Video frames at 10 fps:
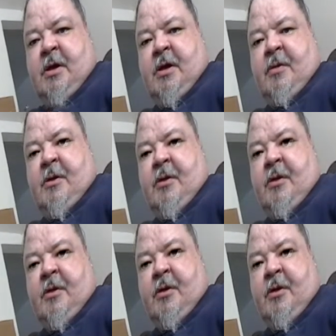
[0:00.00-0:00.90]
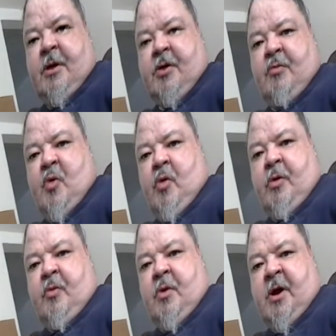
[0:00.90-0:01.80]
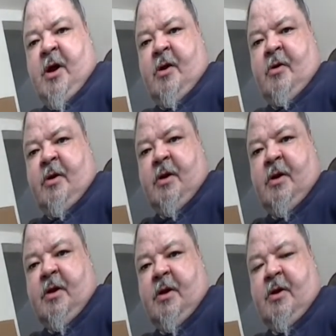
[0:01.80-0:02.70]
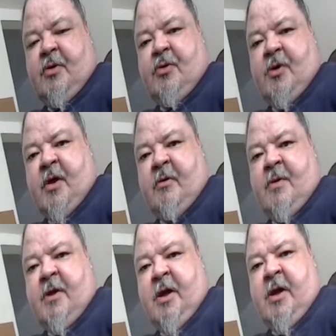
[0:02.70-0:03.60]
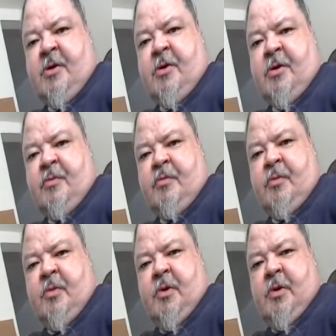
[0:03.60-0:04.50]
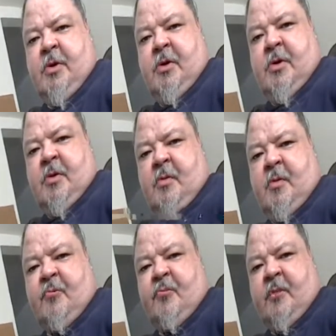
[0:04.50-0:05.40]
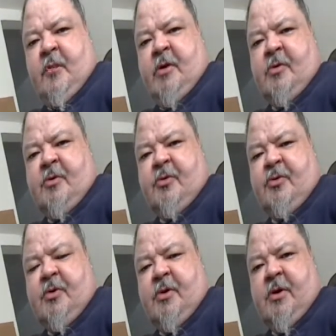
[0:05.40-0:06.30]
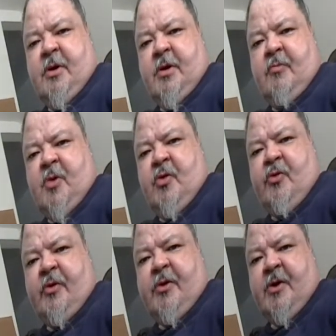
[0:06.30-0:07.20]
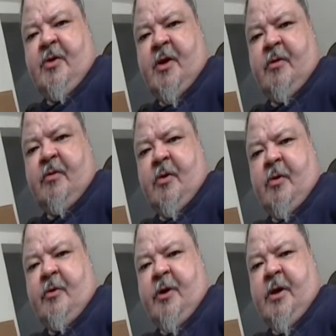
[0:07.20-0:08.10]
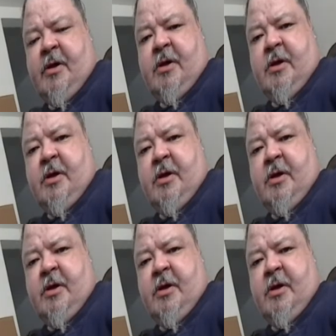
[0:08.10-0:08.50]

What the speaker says: And then the next morning went out and sat around the canyon and watched the colors, and mostly did that all day.